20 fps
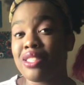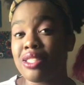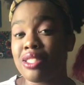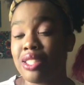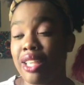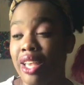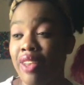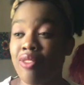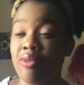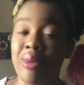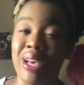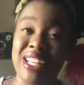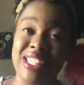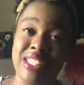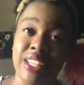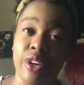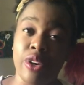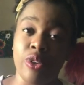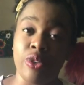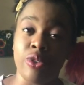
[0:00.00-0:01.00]
to save
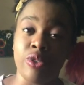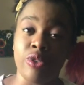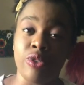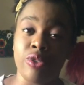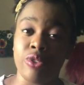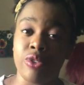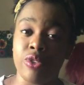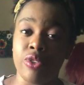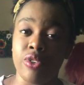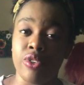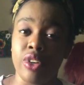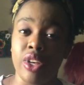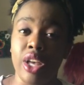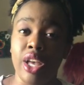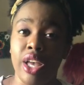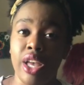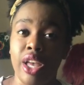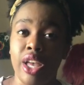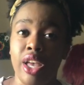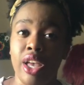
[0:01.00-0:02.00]
myself,
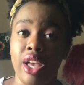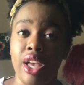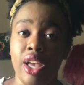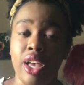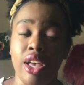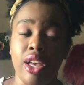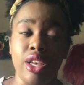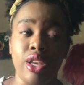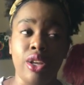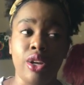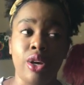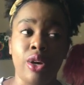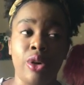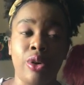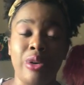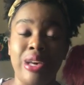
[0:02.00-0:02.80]
and